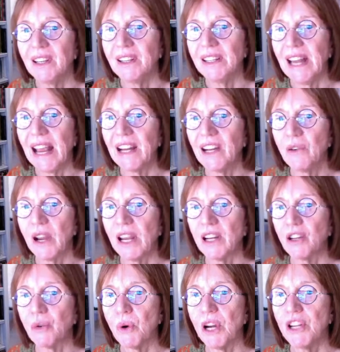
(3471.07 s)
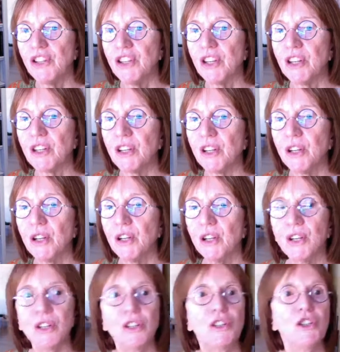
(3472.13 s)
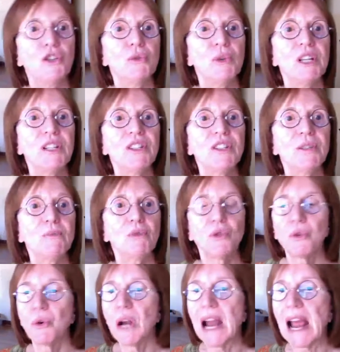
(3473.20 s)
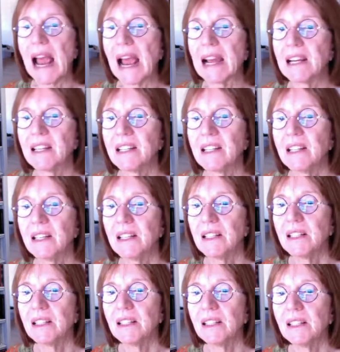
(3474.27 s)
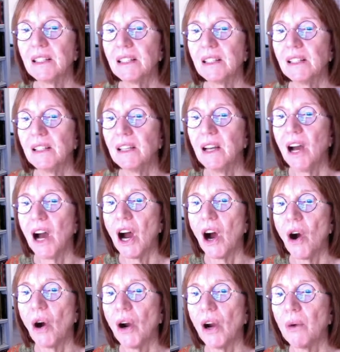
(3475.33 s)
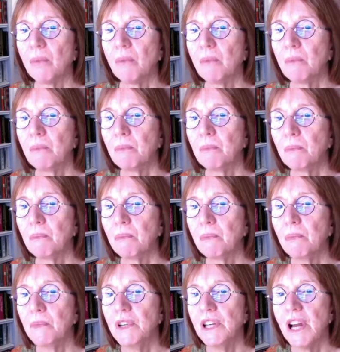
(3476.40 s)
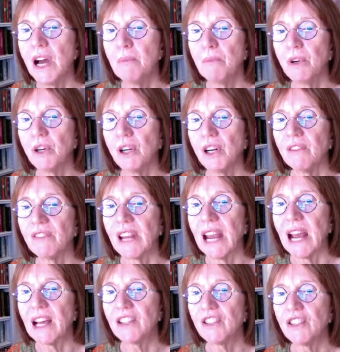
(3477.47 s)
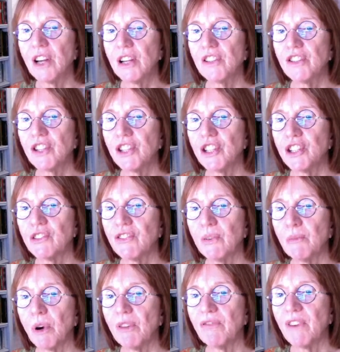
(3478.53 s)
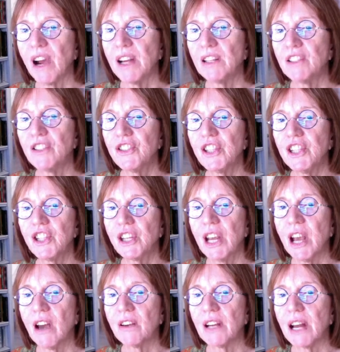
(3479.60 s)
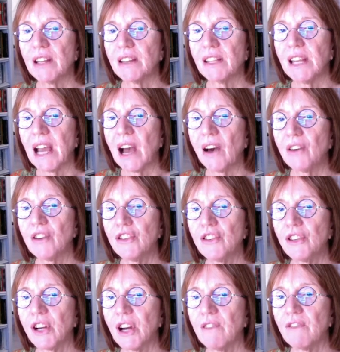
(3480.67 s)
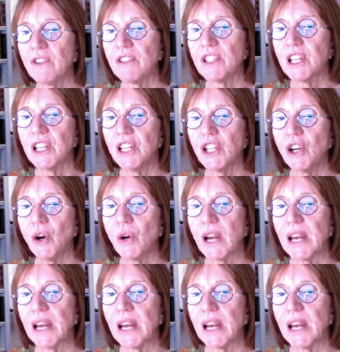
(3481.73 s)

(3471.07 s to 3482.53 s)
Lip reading: Nano and question. Do we subtract our number of cast on stitches from our final stitch count at the outer circumference of the yoke